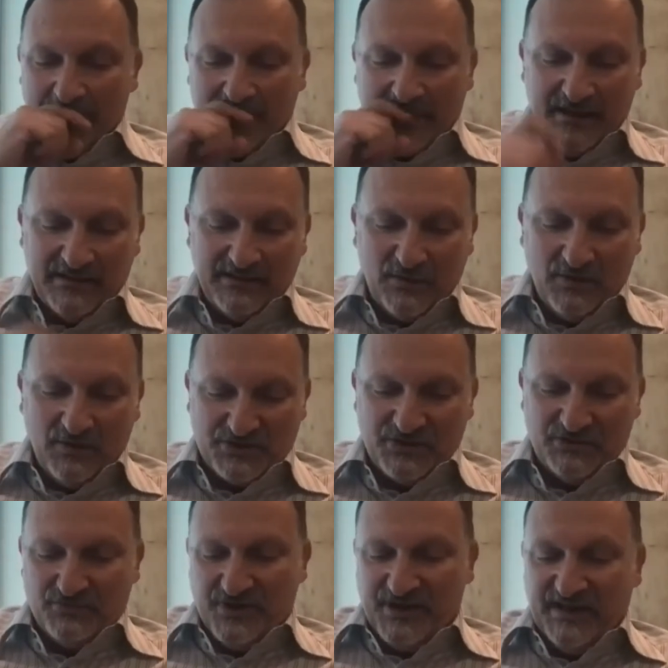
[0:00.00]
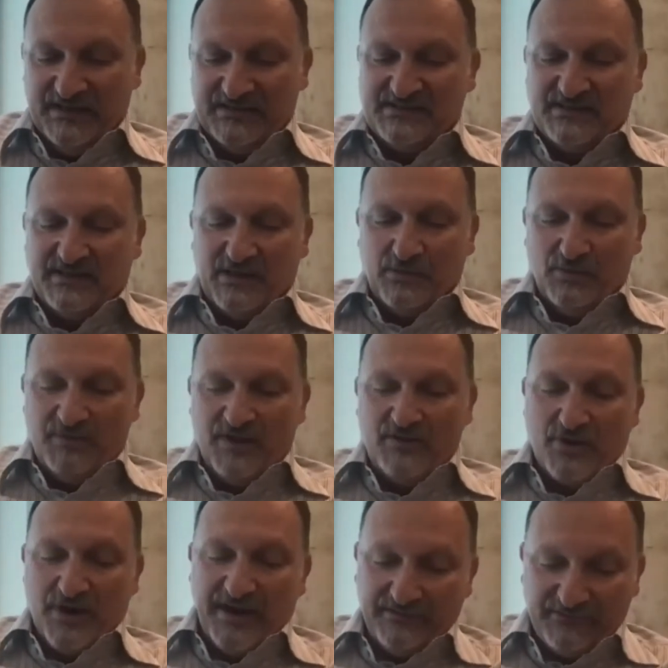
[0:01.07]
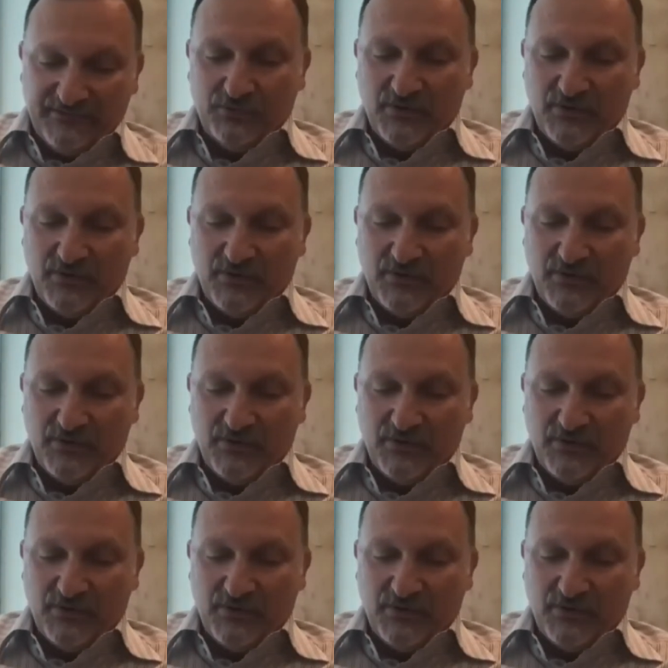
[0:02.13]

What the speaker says: The question reads: it would be great